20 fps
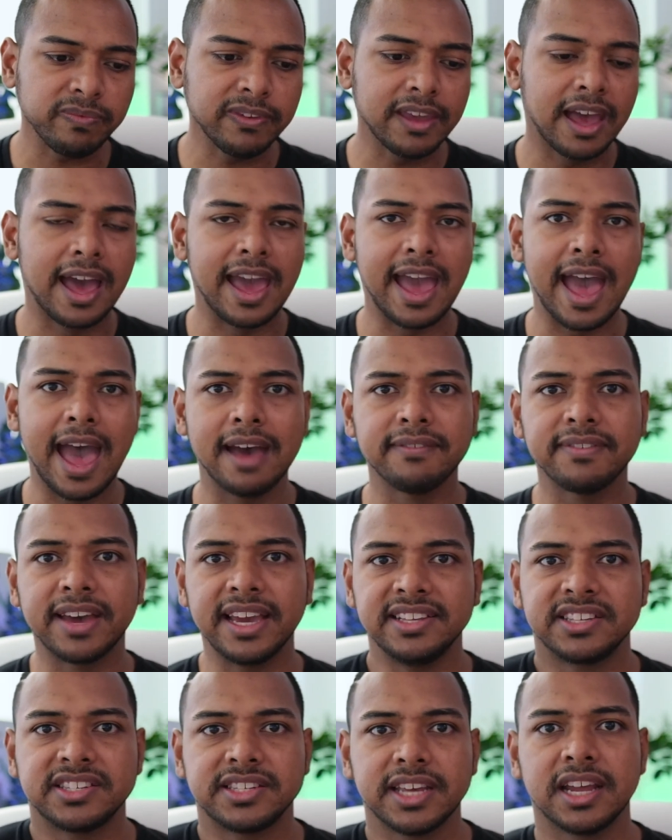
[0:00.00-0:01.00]
I have
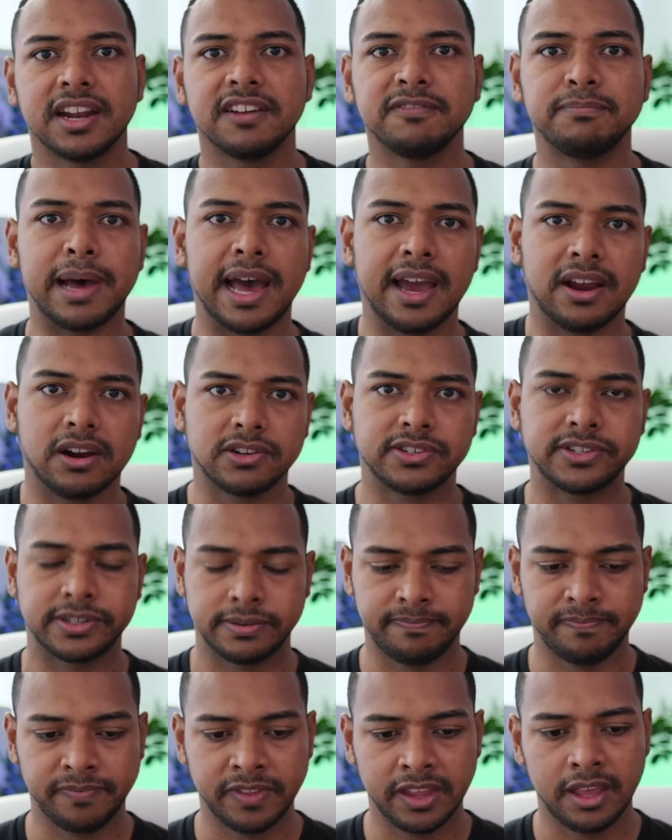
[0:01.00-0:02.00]
a set of buyers.
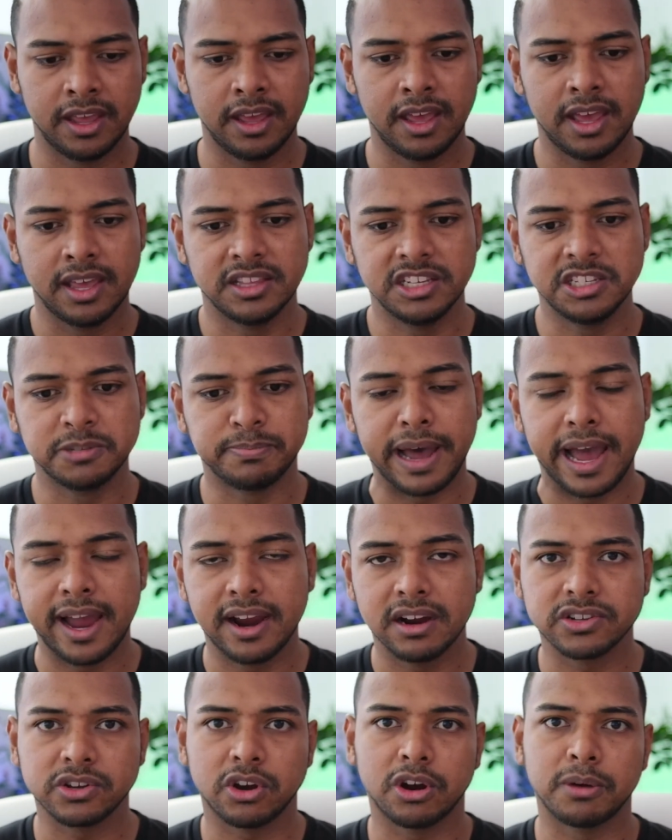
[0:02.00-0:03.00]
These
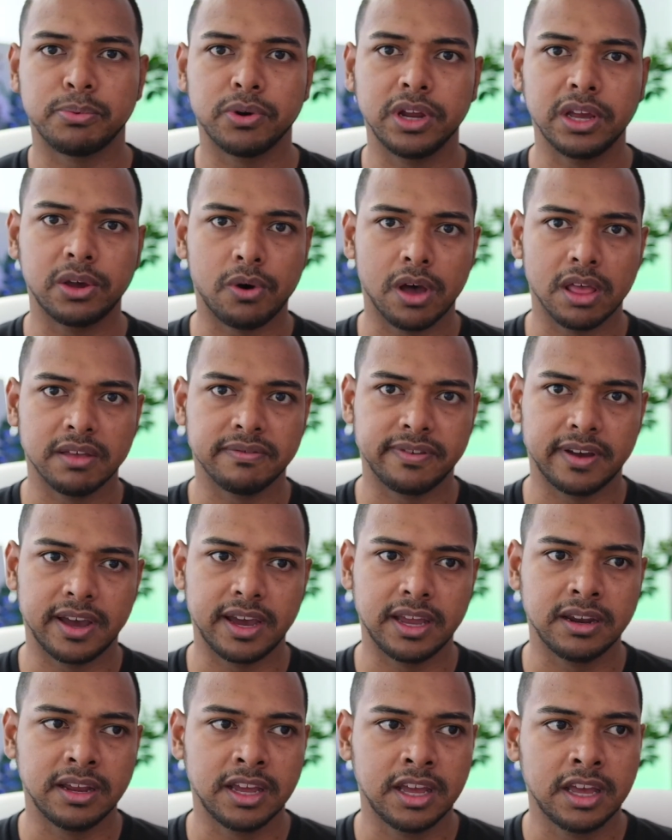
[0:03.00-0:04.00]
buyers are
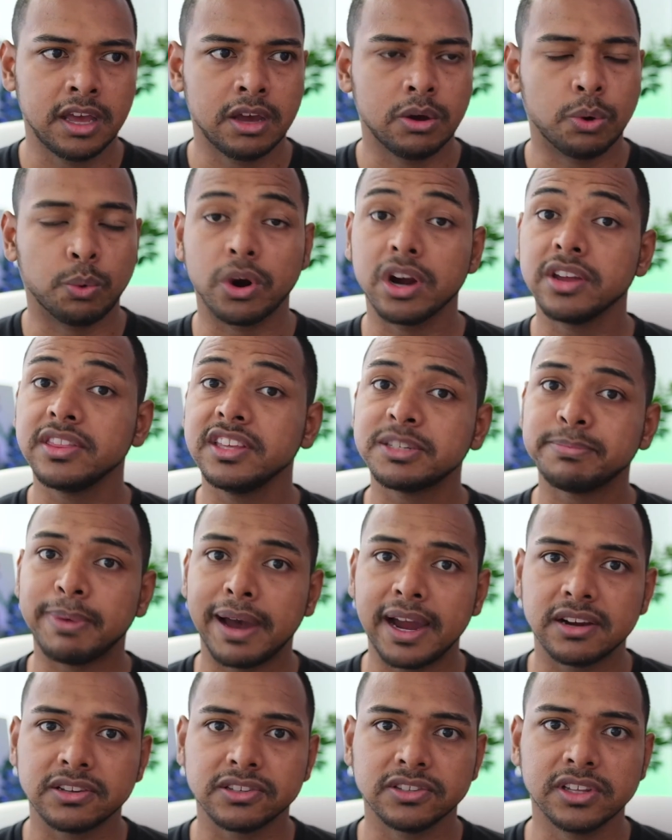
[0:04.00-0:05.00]
pre-qualified. Where are these
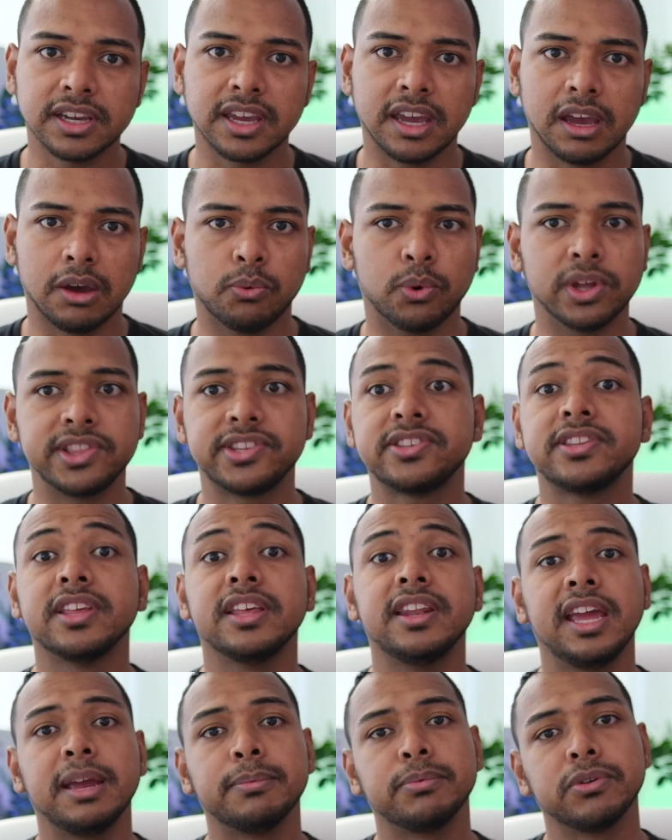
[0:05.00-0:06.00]
buyers looking? What's the
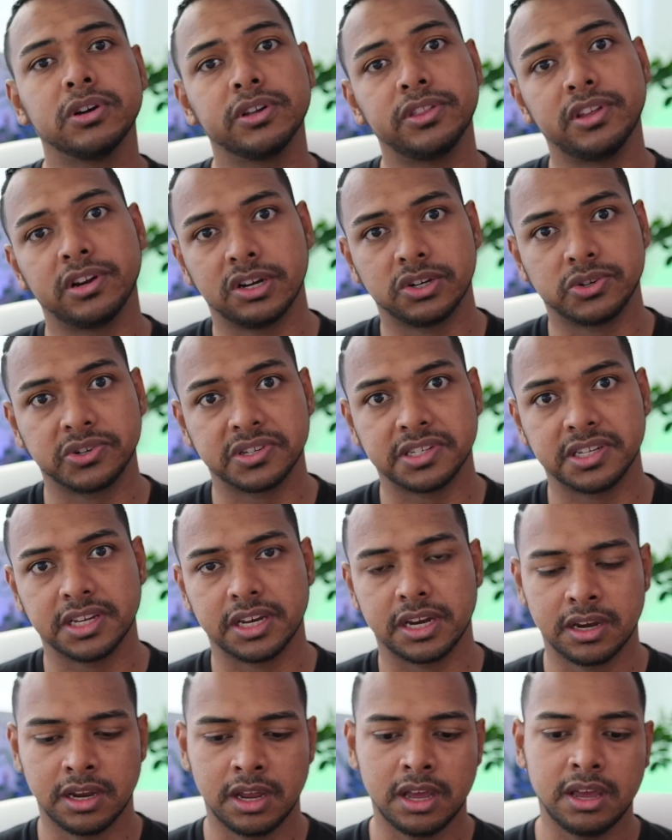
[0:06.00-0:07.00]
neighborhood they're
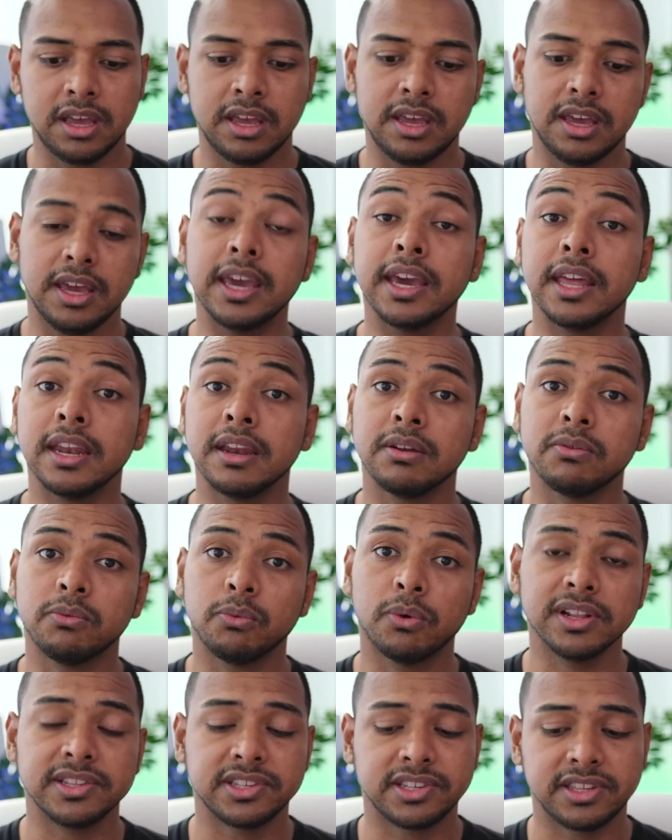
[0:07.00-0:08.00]
interested in?
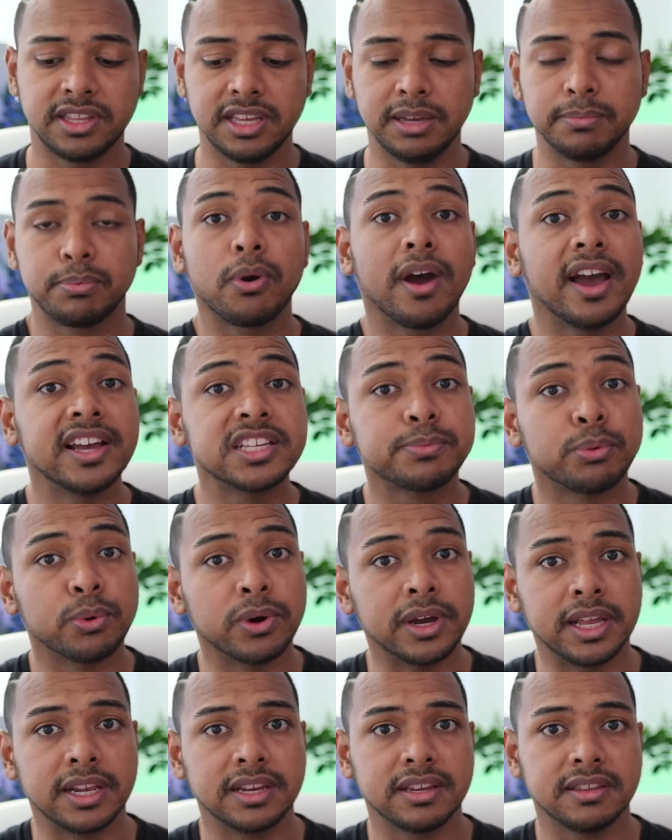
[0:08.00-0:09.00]
What's the price
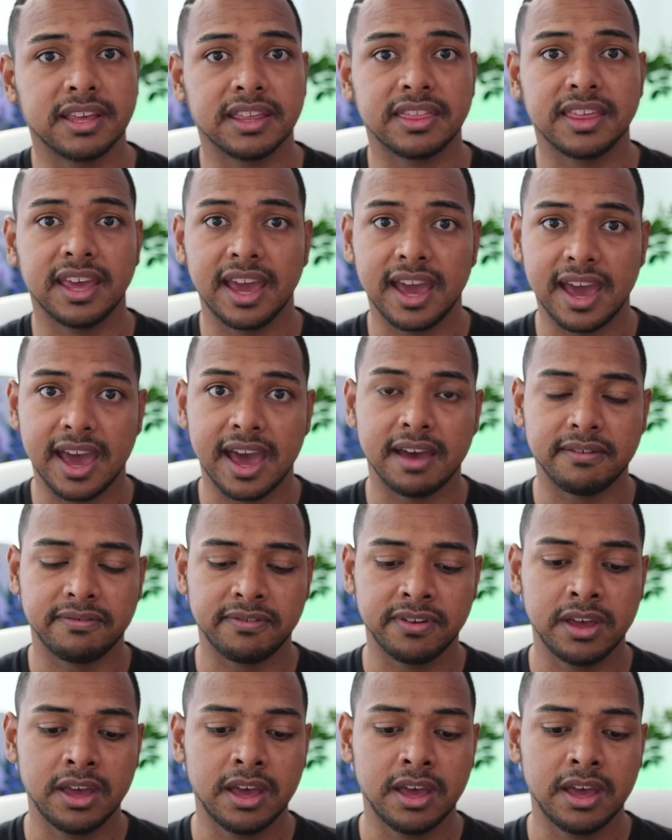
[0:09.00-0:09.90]
point that they have?